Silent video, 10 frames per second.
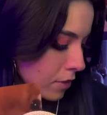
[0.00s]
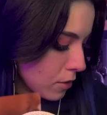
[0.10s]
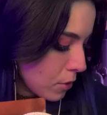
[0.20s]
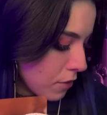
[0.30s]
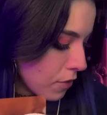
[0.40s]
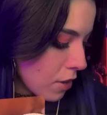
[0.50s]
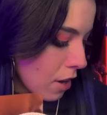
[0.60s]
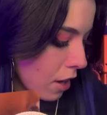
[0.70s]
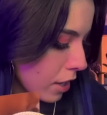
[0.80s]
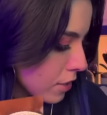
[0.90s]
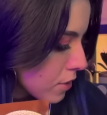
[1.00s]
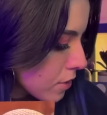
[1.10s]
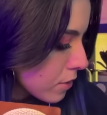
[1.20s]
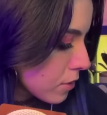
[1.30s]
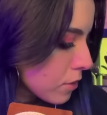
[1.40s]
We've got
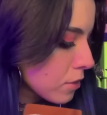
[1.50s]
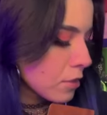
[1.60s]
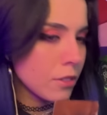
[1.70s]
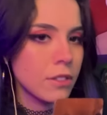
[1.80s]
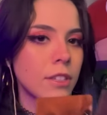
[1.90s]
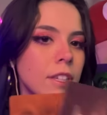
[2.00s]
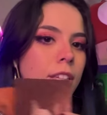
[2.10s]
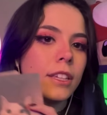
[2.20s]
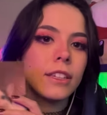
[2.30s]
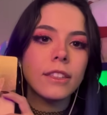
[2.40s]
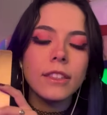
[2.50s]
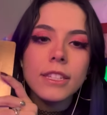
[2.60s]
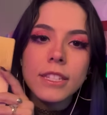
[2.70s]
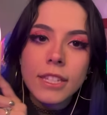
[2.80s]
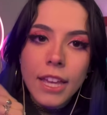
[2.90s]

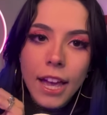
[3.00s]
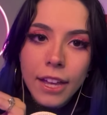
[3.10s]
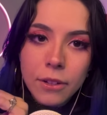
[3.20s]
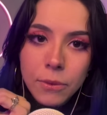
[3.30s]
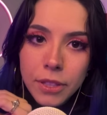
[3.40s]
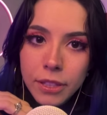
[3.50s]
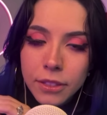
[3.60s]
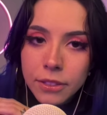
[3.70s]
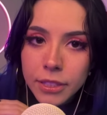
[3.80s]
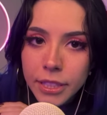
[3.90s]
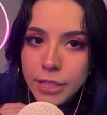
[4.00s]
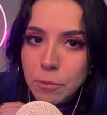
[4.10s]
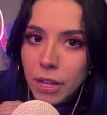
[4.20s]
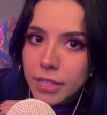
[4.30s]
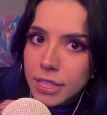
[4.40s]
this cat with a little
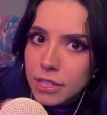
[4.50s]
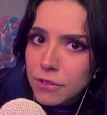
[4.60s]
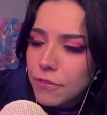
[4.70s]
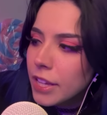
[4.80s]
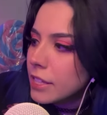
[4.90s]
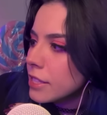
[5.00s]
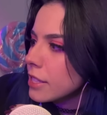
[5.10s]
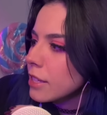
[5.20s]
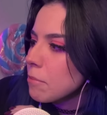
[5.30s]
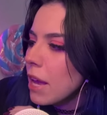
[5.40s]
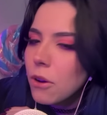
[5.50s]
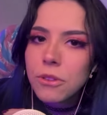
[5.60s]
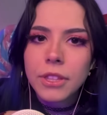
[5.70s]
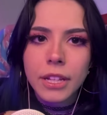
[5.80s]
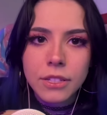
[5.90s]
expectant face and a
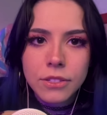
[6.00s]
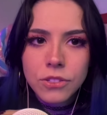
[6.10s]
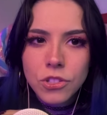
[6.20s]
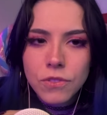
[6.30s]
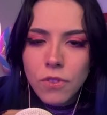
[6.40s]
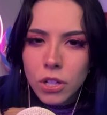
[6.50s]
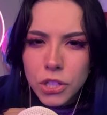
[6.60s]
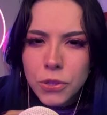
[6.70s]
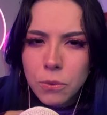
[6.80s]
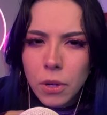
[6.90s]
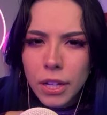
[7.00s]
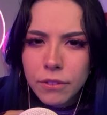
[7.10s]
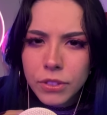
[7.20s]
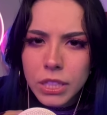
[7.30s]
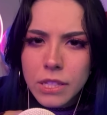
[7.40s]
mouth that is just far too wide
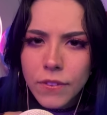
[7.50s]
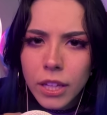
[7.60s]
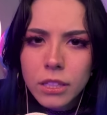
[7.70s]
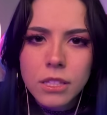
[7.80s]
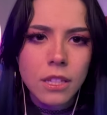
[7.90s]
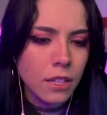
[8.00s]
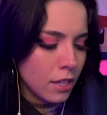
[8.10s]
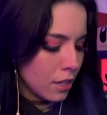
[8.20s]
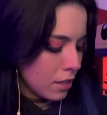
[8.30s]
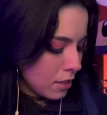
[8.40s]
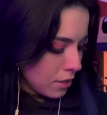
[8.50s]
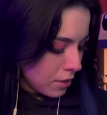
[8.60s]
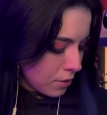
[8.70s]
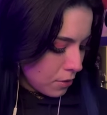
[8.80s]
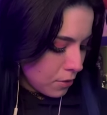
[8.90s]
for its face.
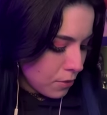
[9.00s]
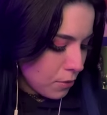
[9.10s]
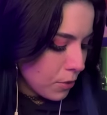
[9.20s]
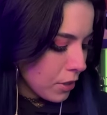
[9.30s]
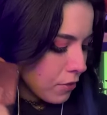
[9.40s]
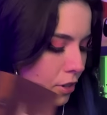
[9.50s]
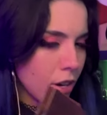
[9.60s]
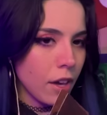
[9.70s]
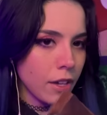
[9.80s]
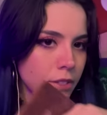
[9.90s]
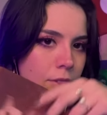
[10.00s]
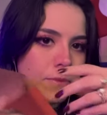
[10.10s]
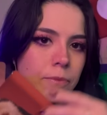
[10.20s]
We've got